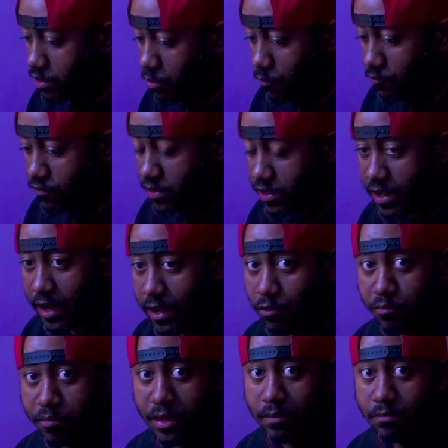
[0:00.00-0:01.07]
Hopefully I will
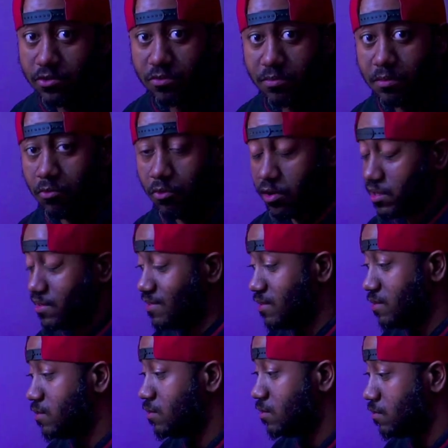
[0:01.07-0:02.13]
be able to be more
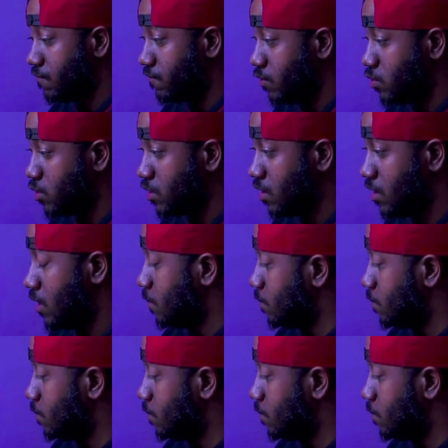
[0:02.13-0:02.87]
consistent in the future,